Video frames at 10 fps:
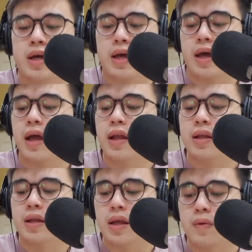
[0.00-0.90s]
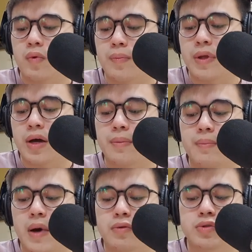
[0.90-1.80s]
And it will be
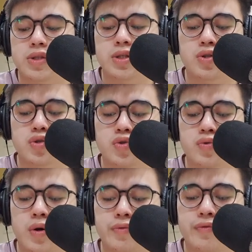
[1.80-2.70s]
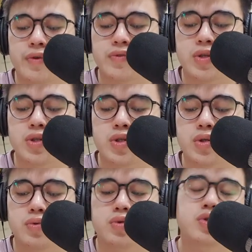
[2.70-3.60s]
amounting to
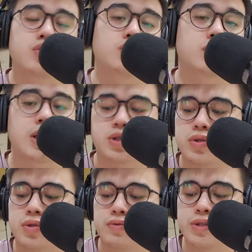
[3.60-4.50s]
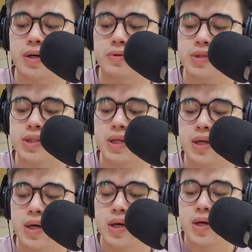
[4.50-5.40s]
252. So to get to the results,
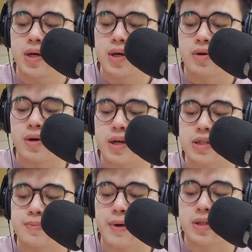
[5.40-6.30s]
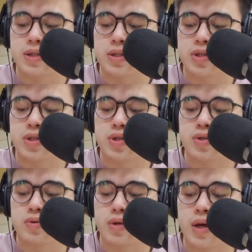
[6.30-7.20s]
you're expected
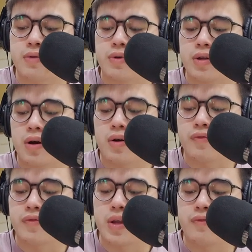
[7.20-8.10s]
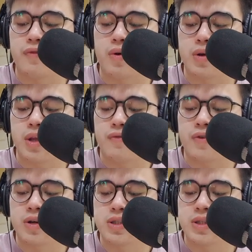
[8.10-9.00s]
to get rid of the 40
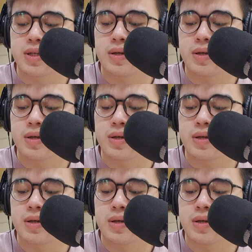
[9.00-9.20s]
first.